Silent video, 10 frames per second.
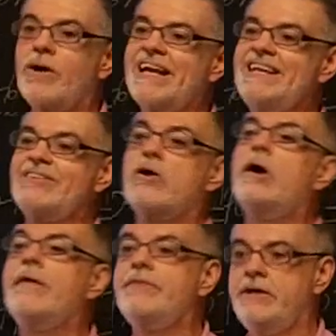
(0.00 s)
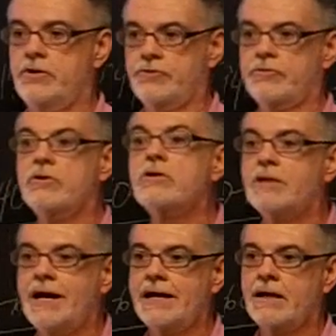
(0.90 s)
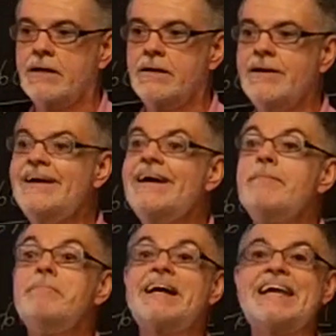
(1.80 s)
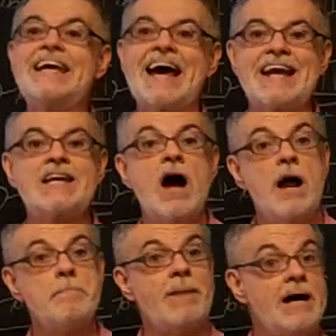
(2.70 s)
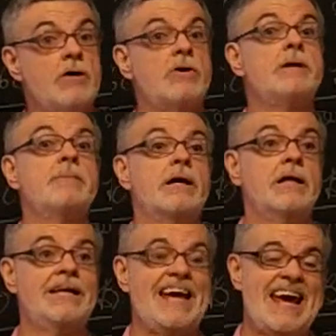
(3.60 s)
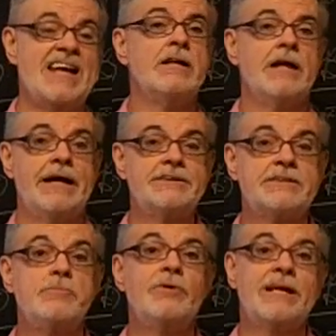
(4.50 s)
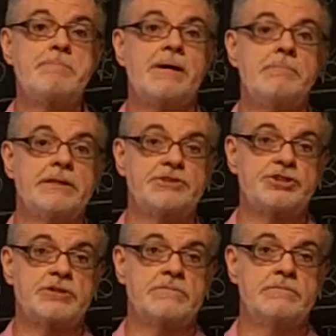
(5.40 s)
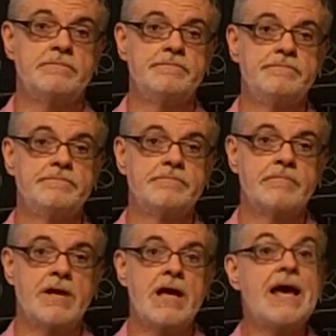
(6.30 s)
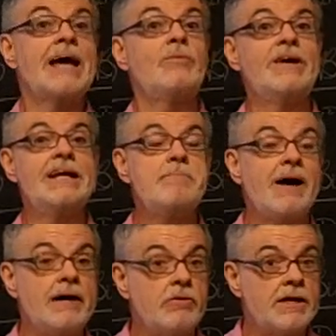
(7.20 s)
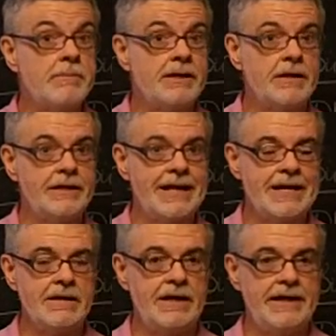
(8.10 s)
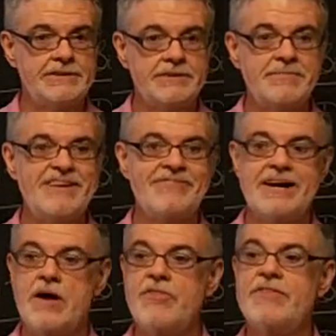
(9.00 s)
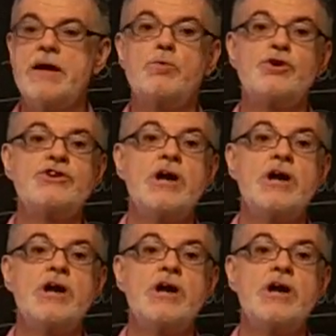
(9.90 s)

what he thought the Earth looked like. But he had not biochemically analyzed them when he published. And when he biochemically analyzed them, he found they were